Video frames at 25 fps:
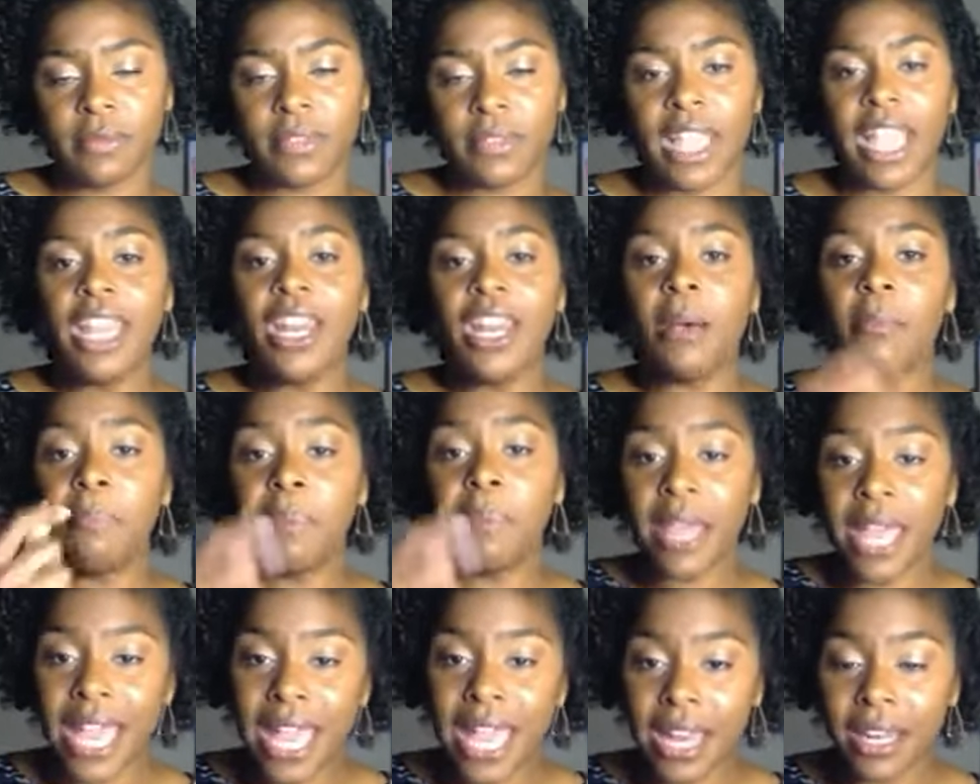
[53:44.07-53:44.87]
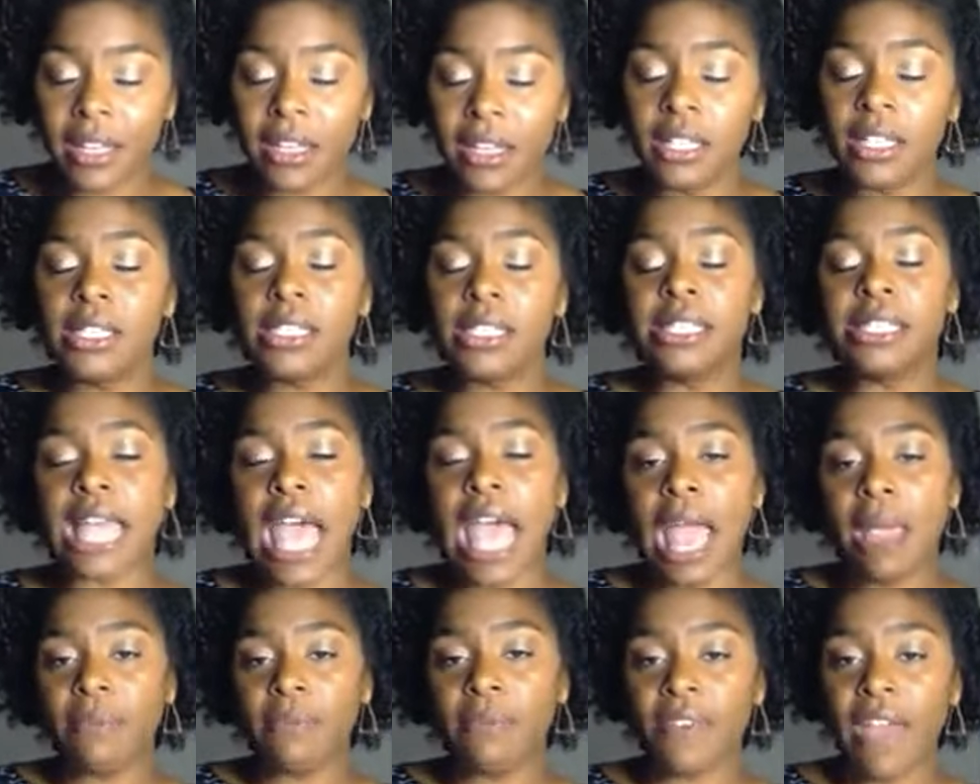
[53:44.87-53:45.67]
In a pit,
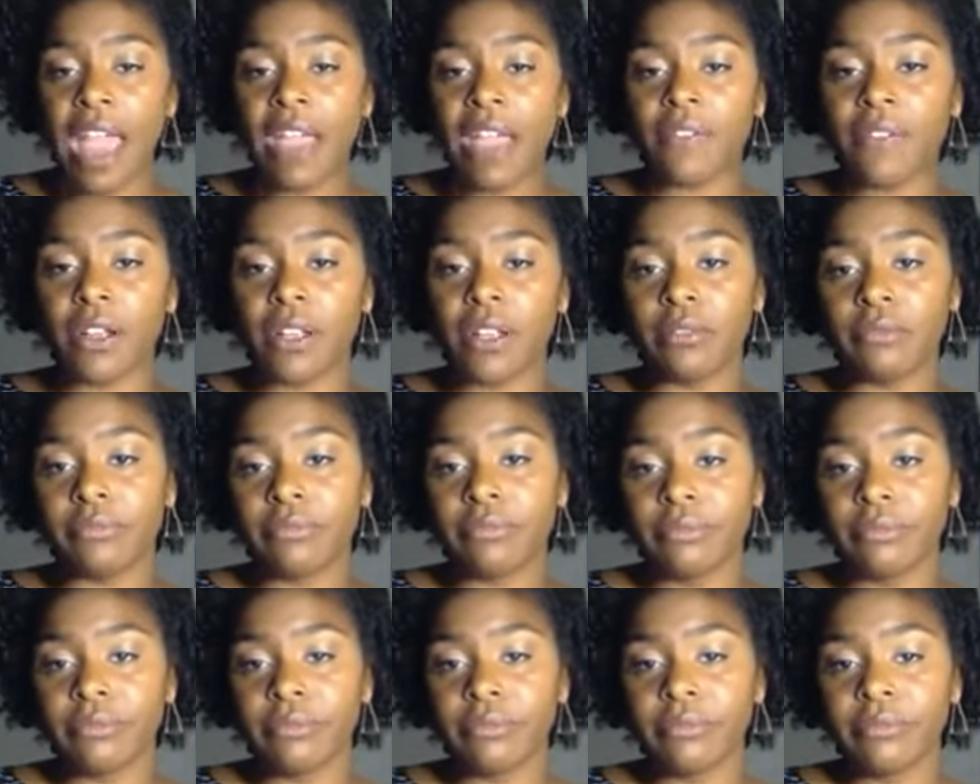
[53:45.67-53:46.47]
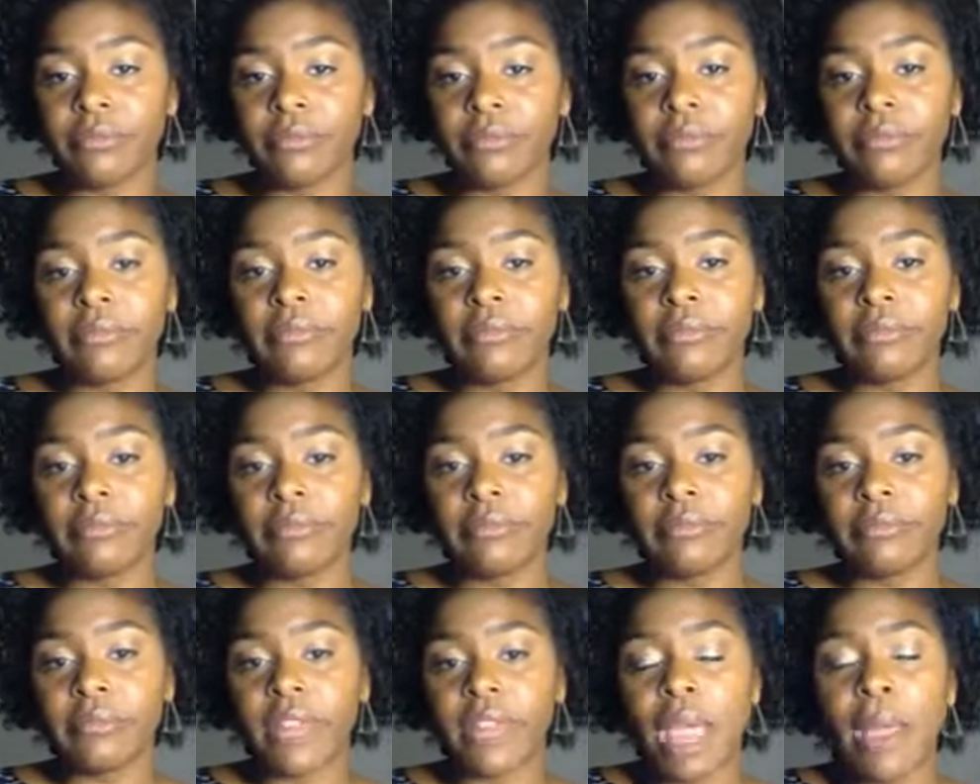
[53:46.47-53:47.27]
same favor.
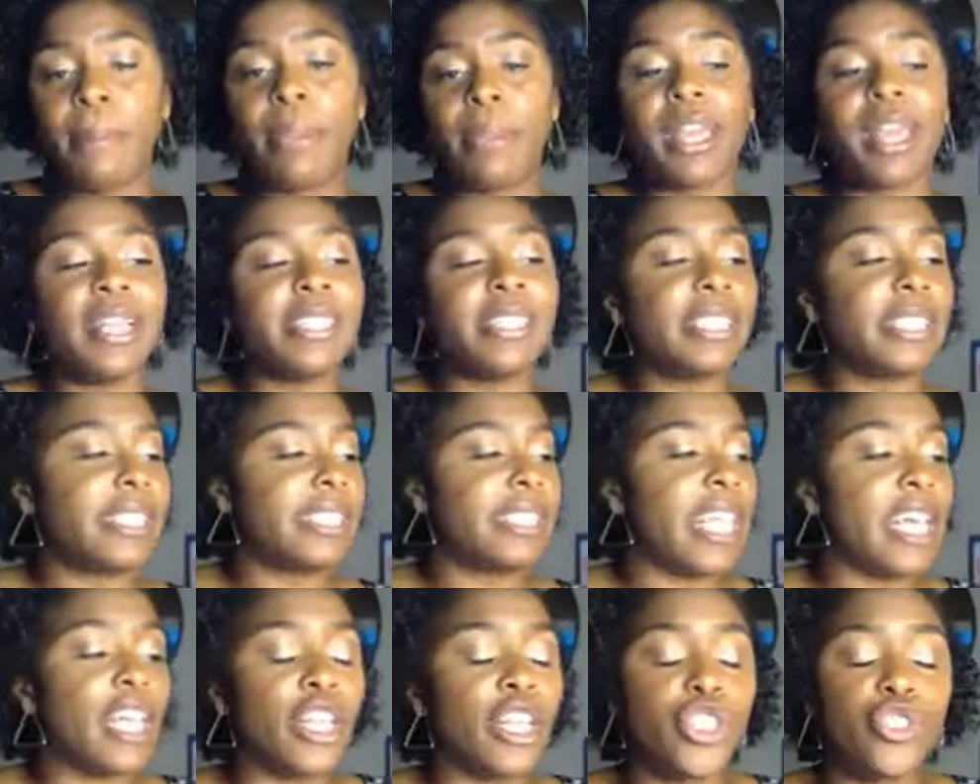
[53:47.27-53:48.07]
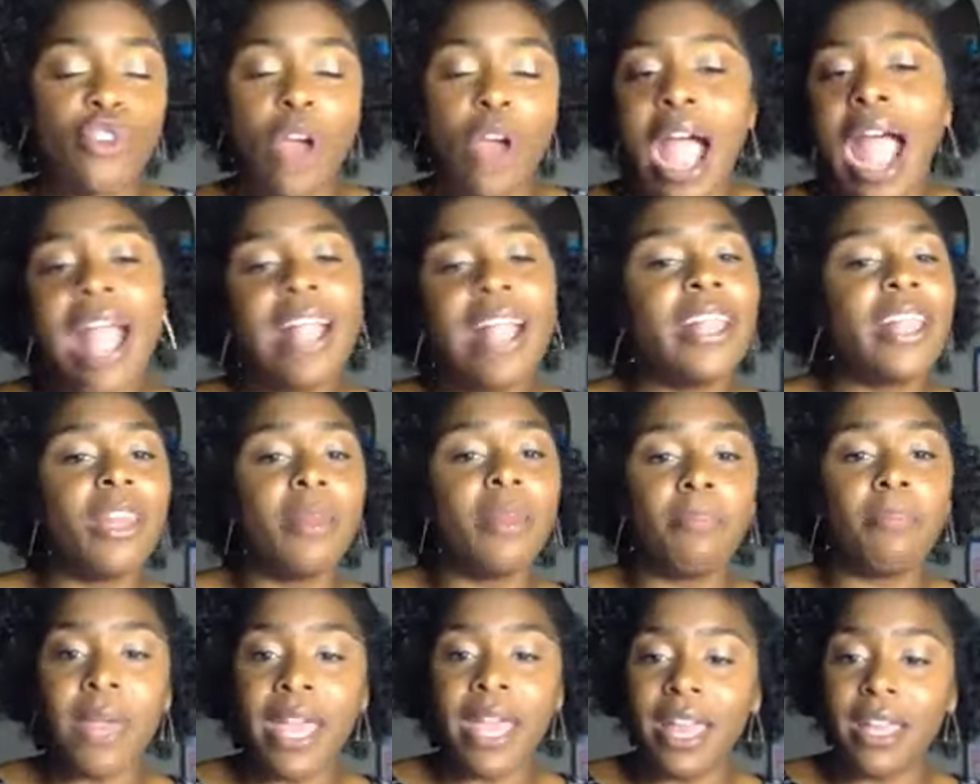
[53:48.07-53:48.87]
Because instead of drying in the
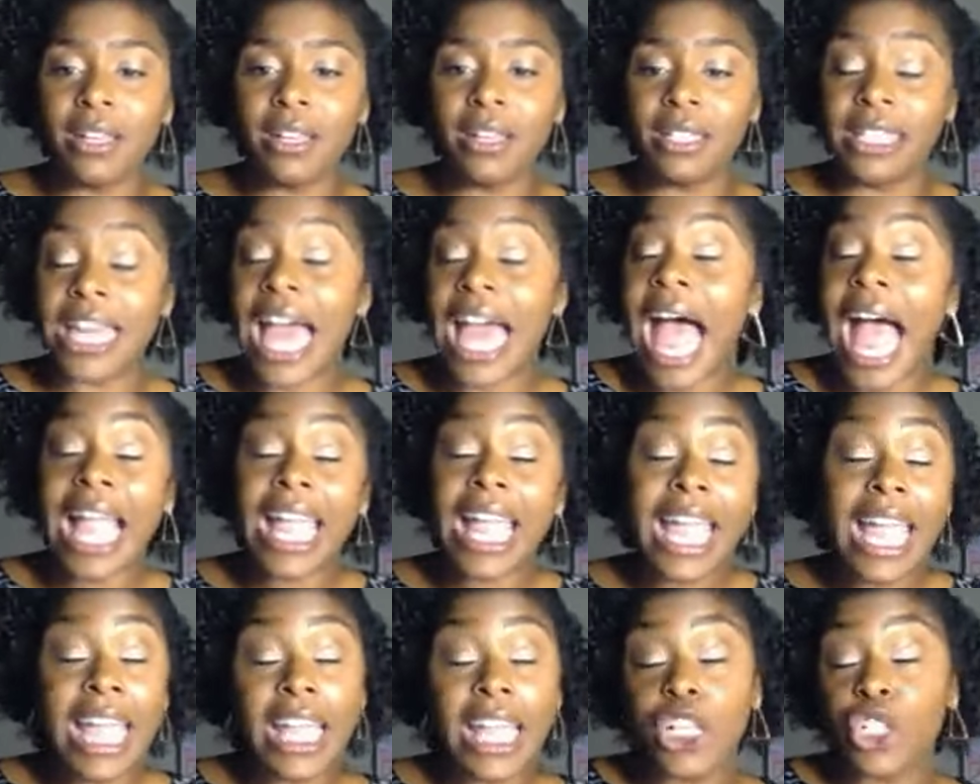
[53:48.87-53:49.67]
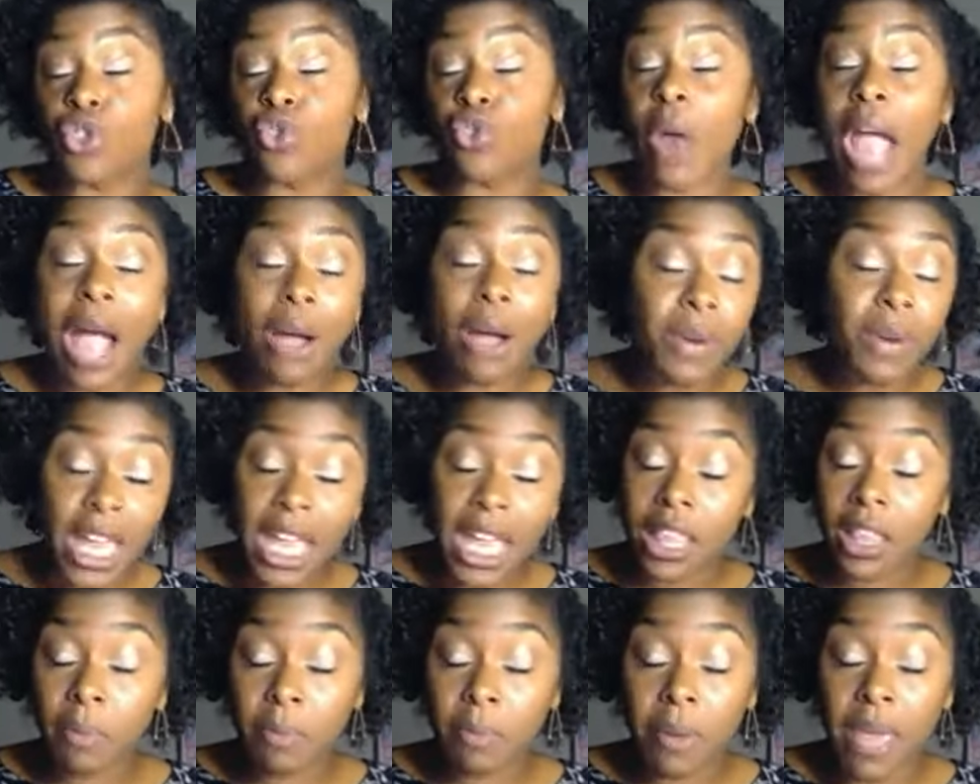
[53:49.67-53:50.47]
pit, dying and drowning
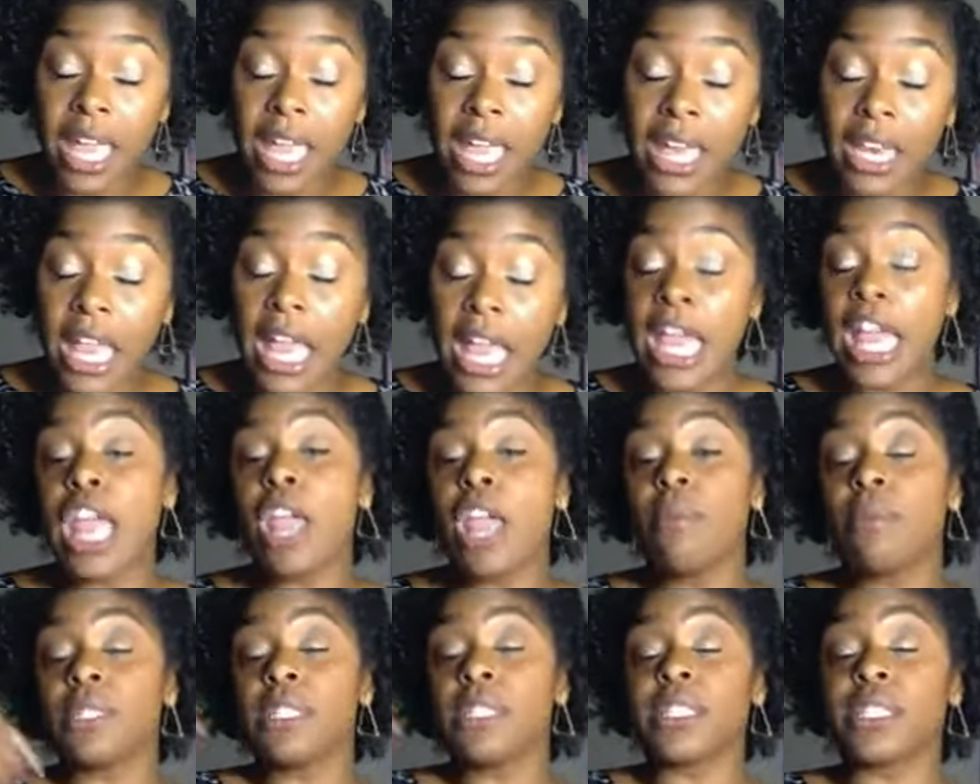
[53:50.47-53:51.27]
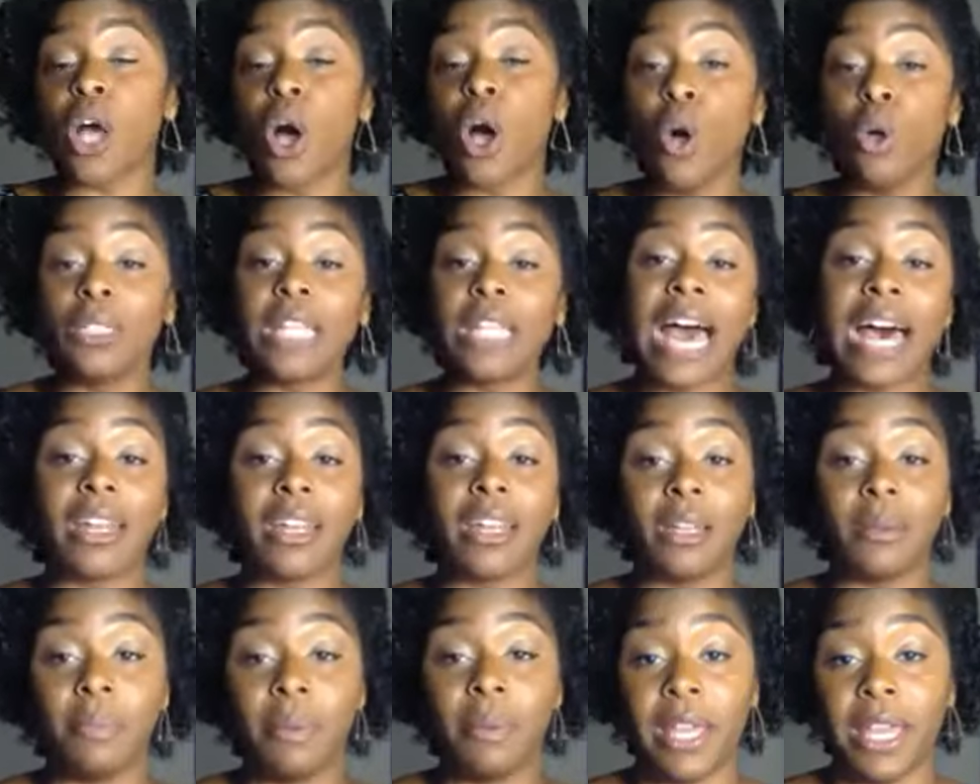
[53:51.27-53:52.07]
in the pit, he was sold out
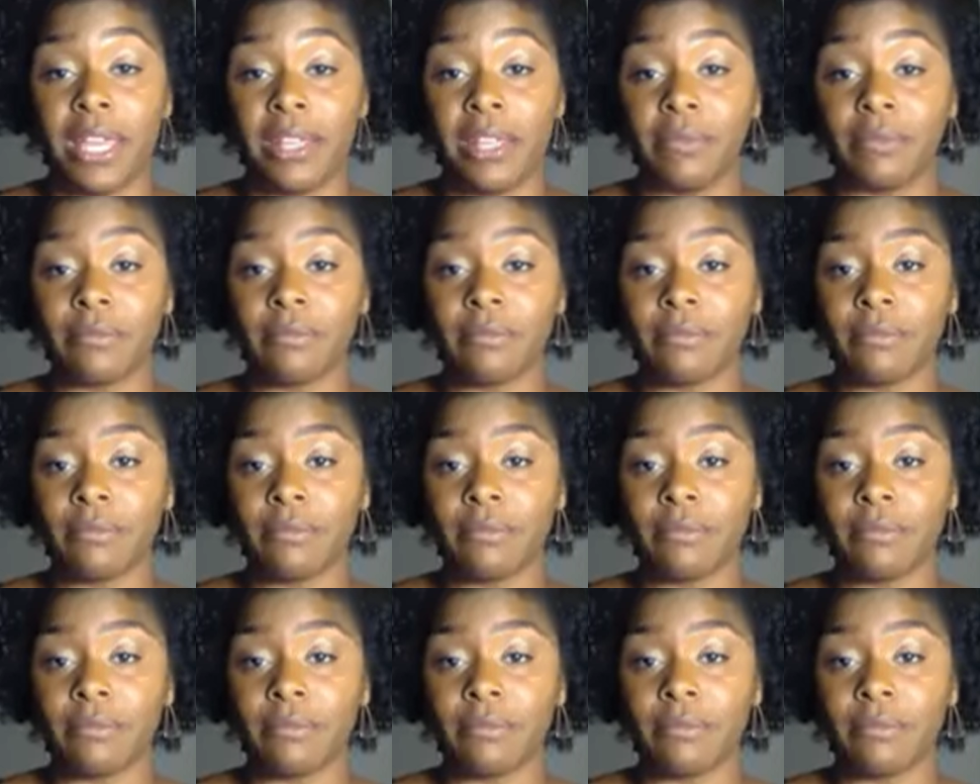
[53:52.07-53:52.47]
of the pit.